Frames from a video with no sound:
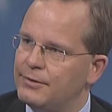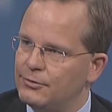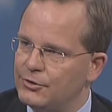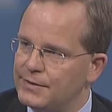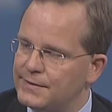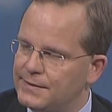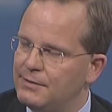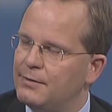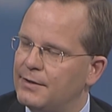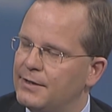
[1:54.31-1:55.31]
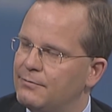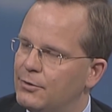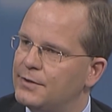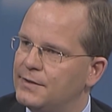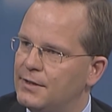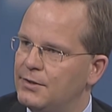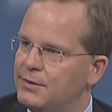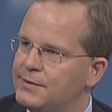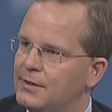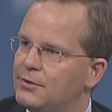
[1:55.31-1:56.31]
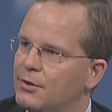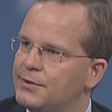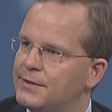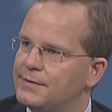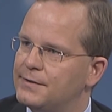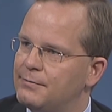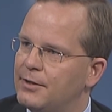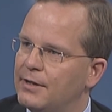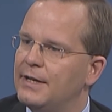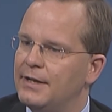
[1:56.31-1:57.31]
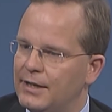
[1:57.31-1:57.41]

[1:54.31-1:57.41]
We could just see whether it works in the New Zealand context as well.